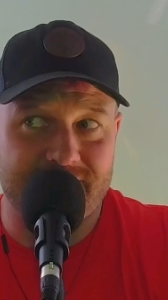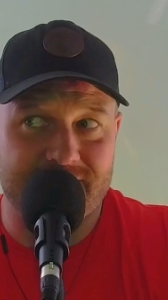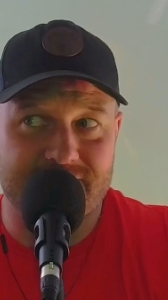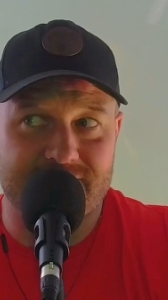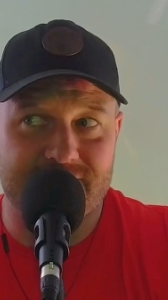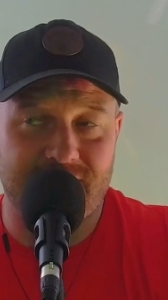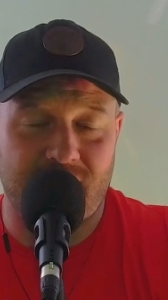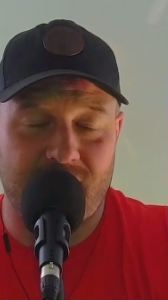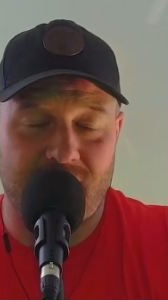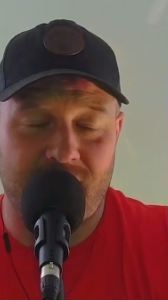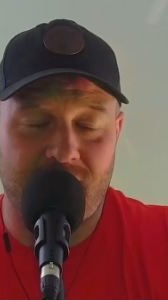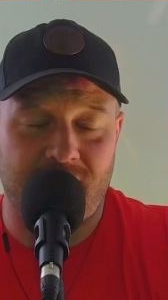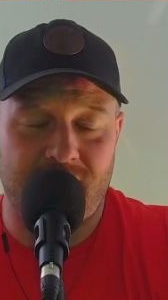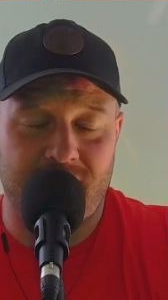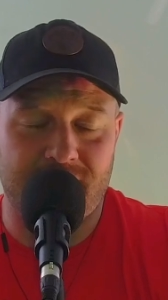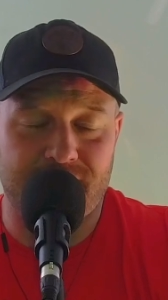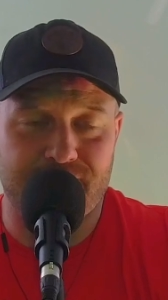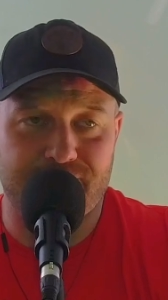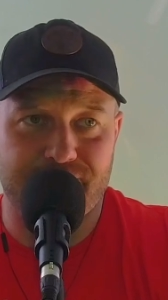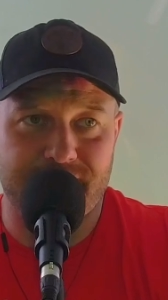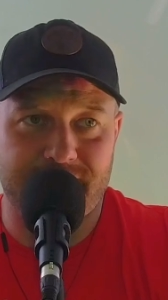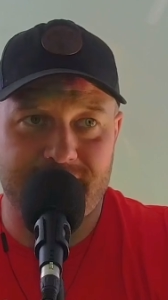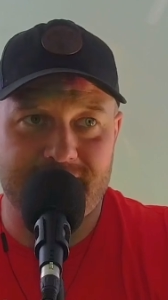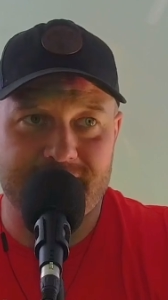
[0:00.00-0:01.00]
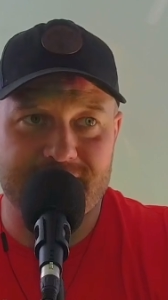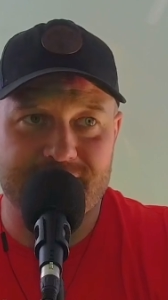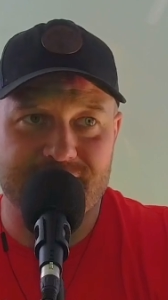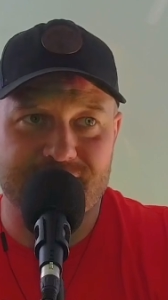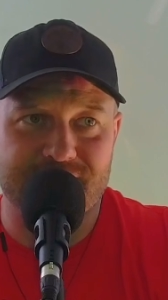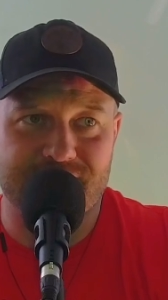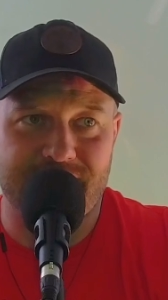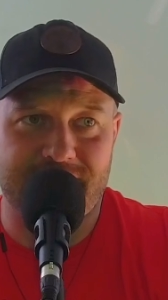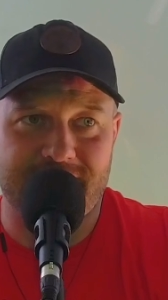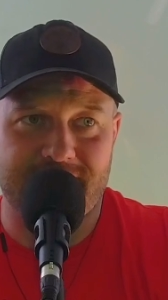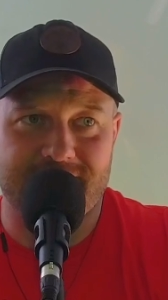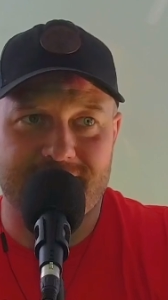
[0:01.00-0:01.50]
us all pretty
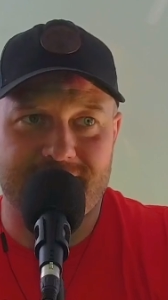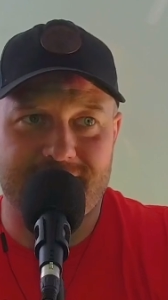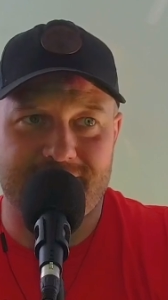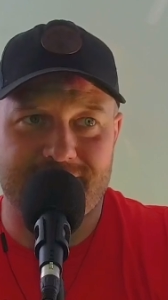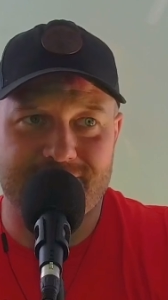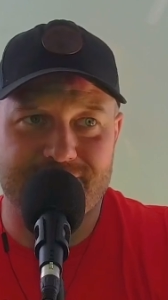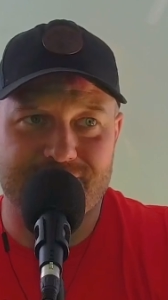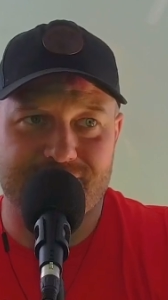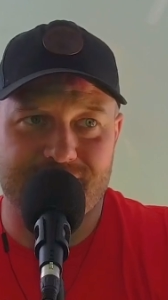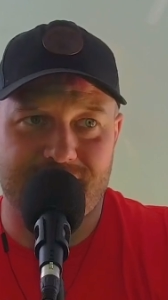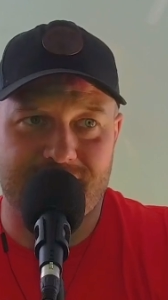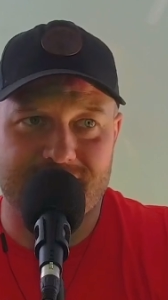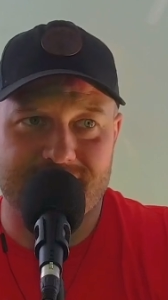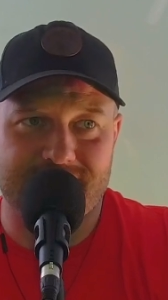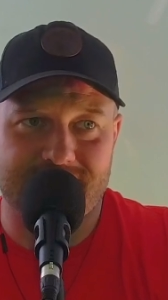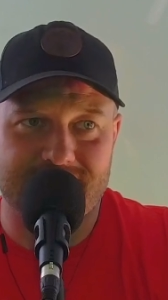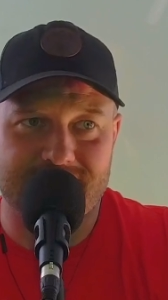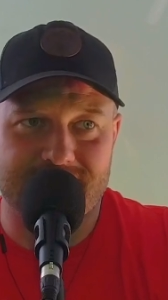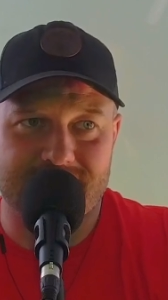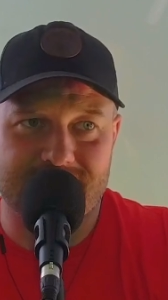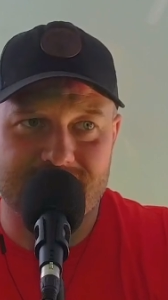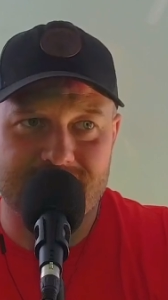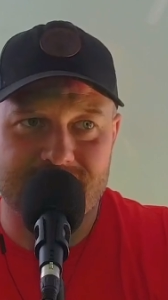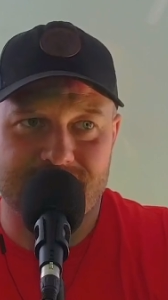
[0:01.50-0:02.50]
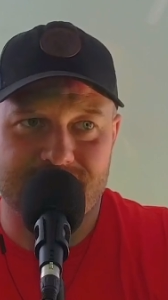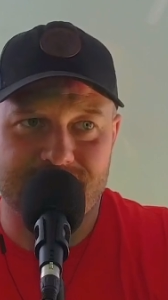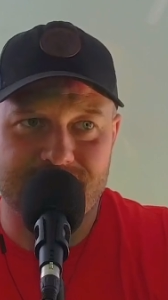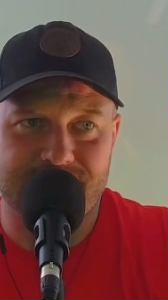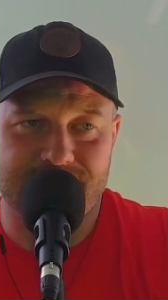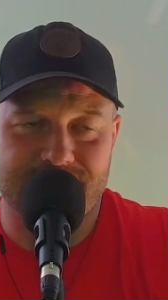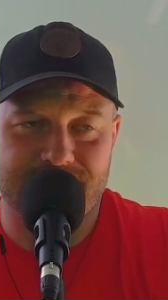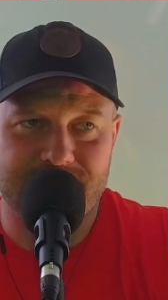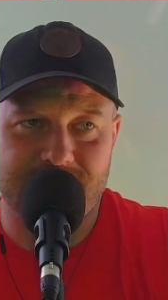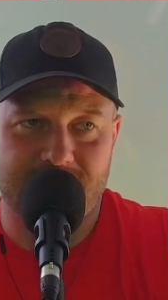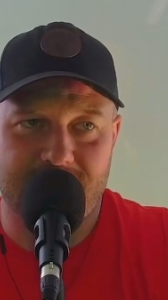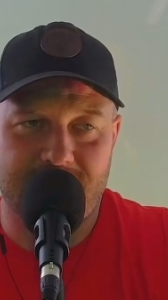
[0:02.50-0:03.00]
strict instructions.
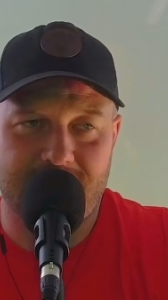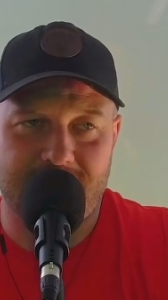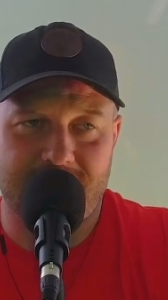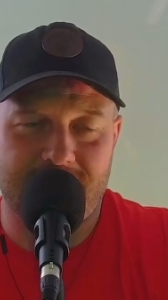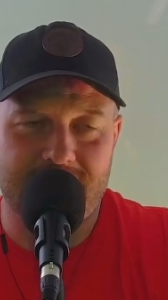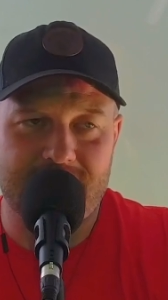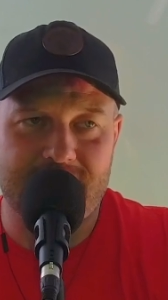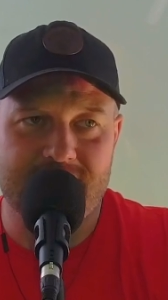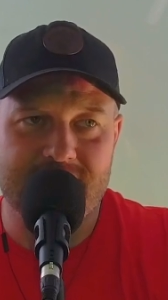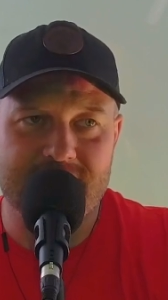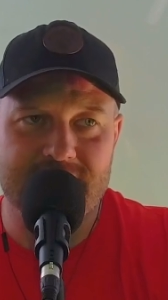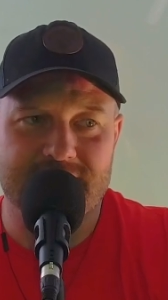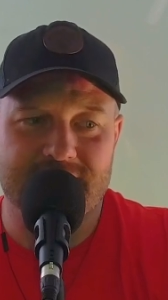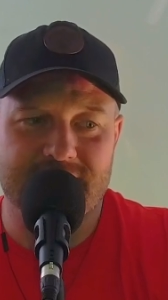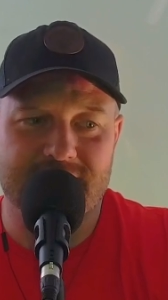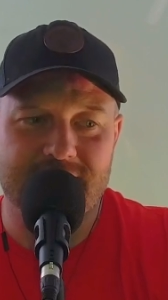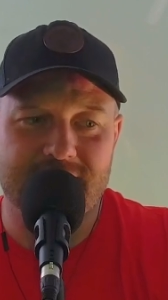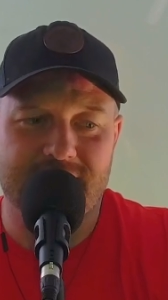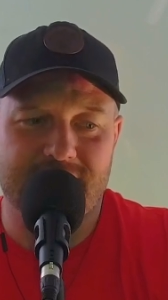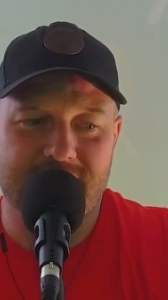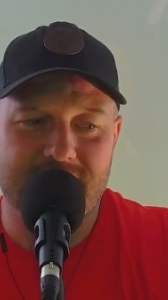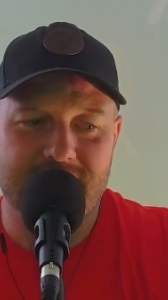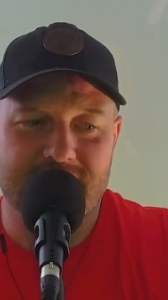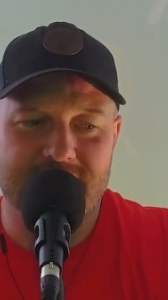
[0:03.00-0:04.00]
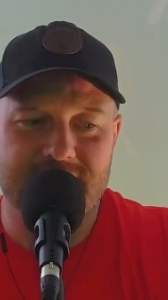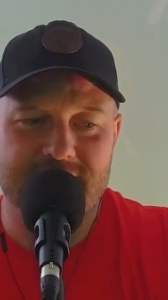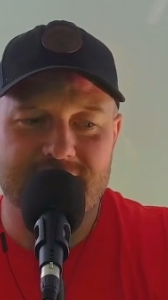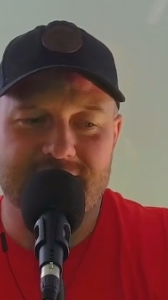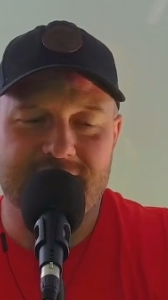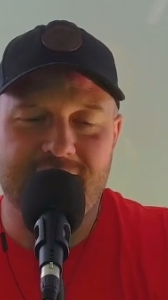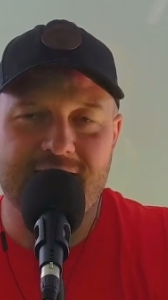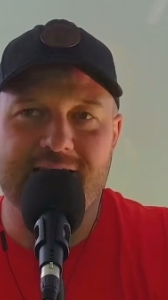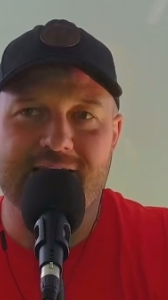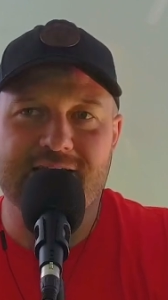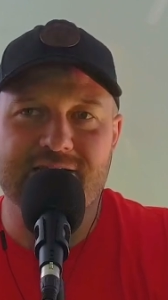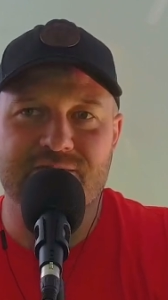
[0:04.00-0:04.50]
Yeah, he's to
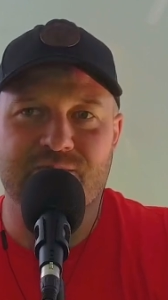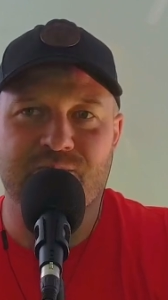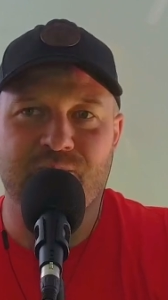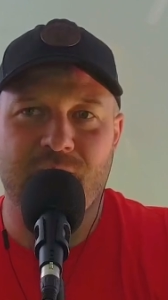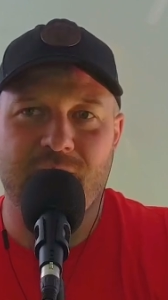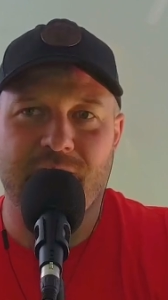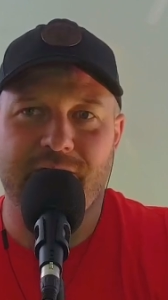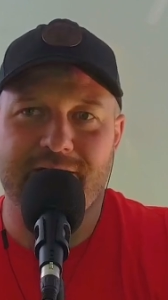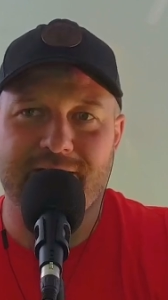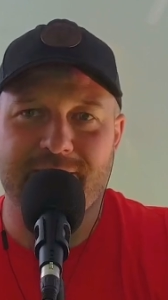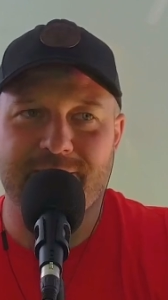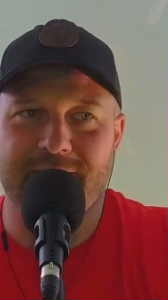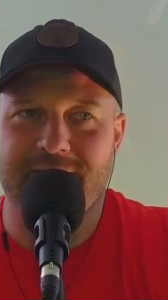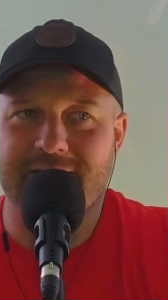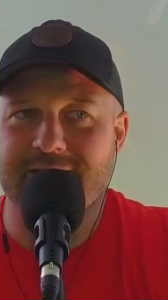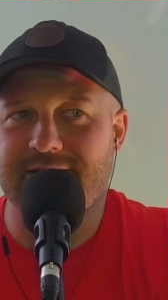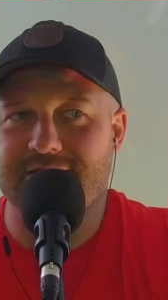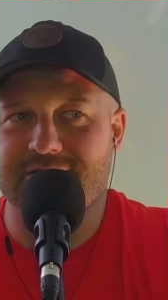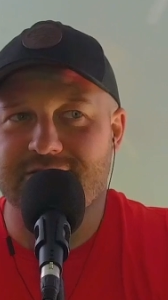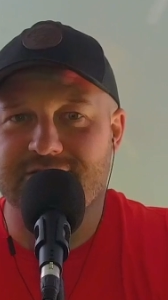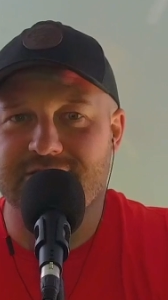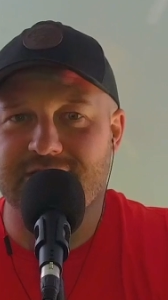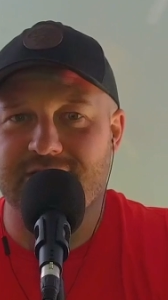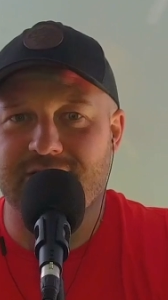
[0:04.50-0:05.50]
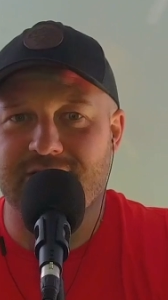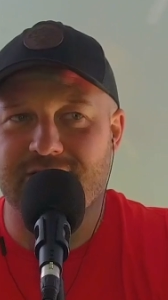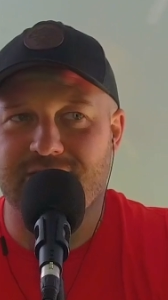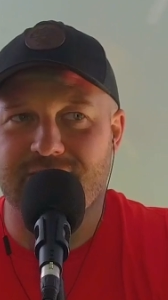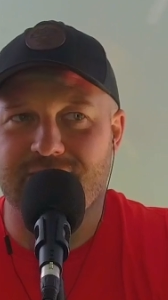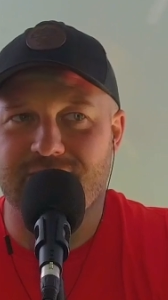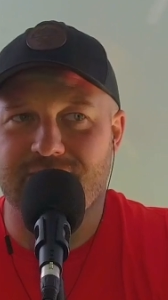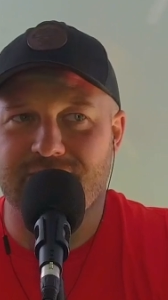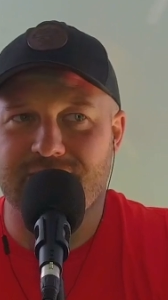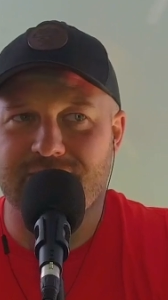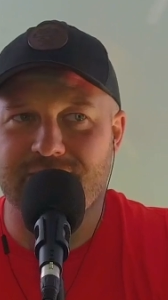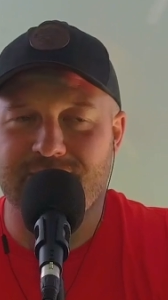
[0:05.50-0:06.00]
say he's worried about this
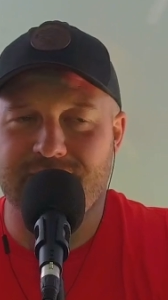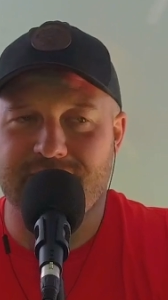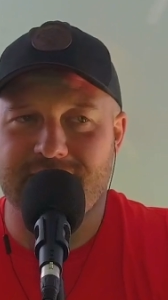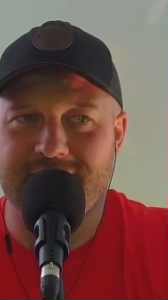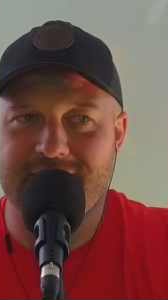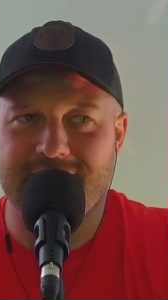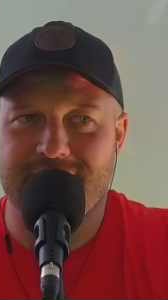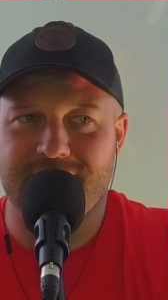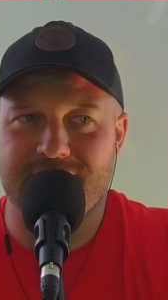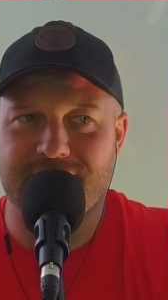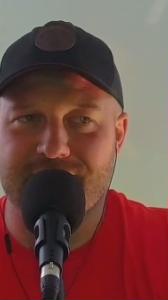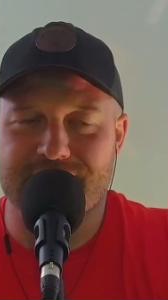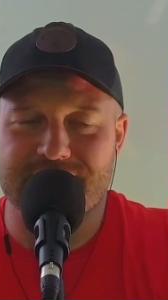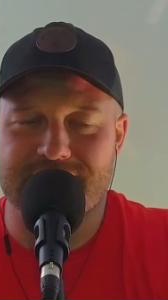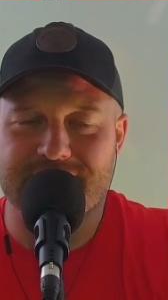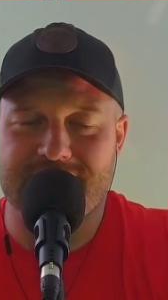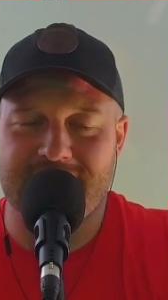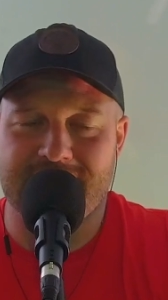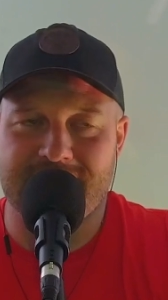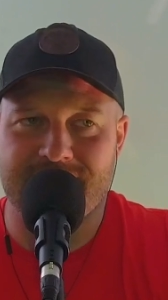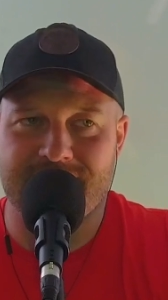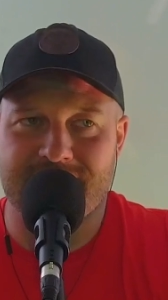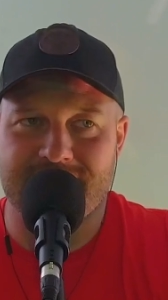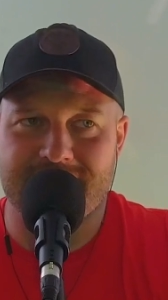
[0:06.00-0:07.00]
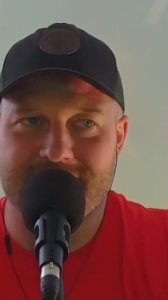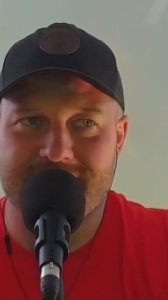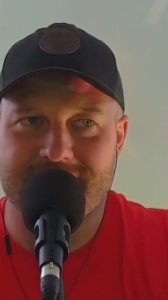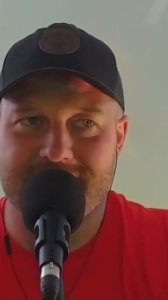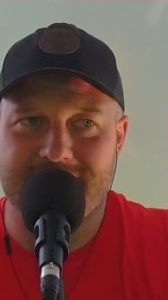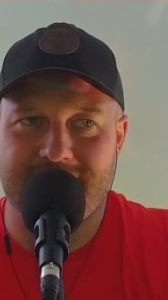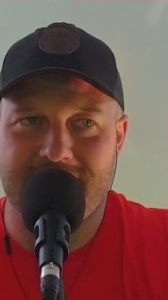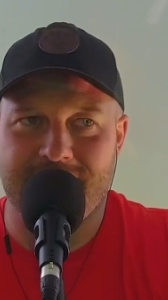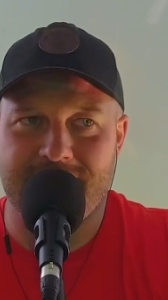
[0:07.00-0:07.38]
show would be the overstatement.